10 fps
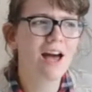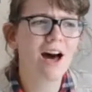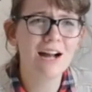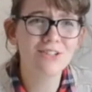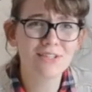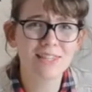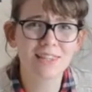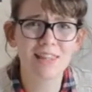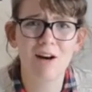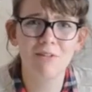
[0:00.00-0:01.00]
I just
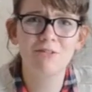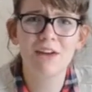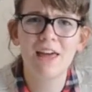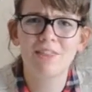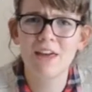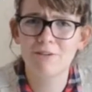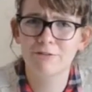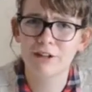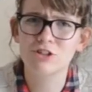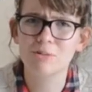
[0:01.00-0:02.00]
love their
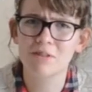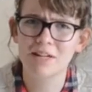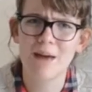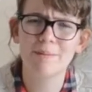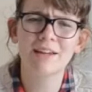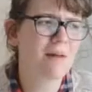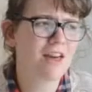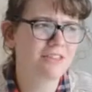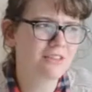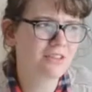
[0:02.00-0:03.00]
friendship dynamic. I
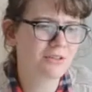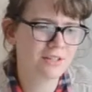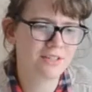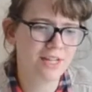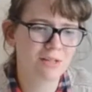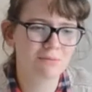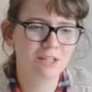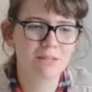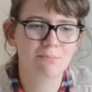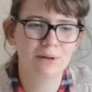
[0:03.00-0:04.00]
think that Christina
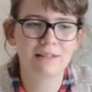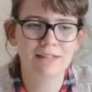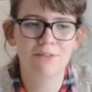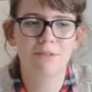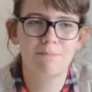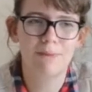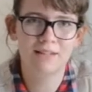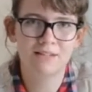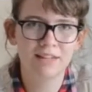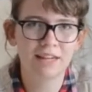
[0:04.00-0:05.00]
really brings out the
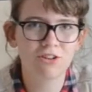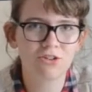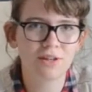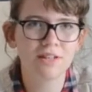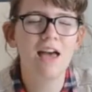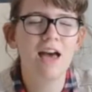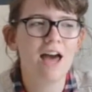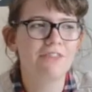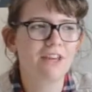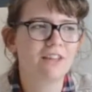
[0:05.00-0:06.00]
best in Triss.
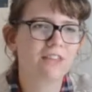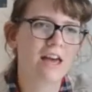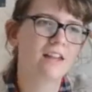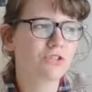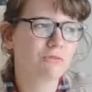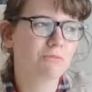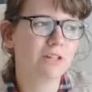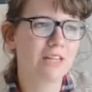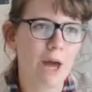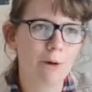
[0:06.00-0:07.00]
I think that she
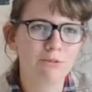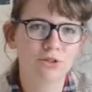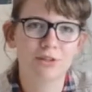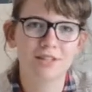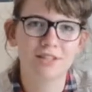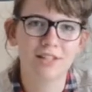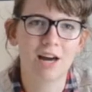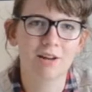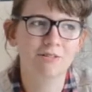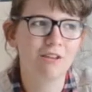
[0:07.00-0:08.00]
really helps Triss to
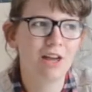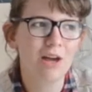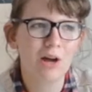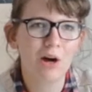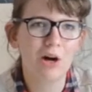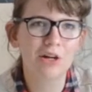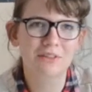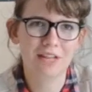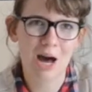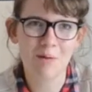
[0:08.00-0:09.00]
kind of
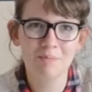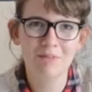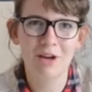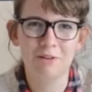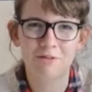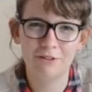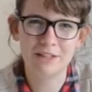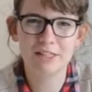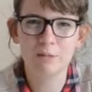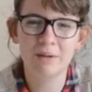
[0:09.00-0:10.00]
overcome her
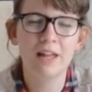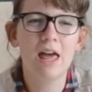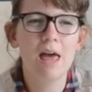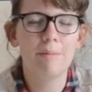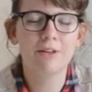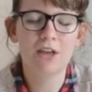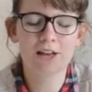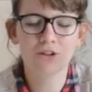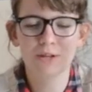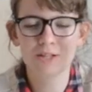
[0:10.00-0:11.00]
fears a little bit, but
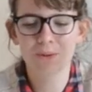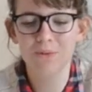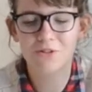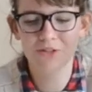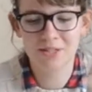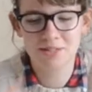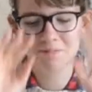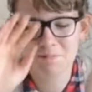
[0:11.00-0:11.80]
and Triss also just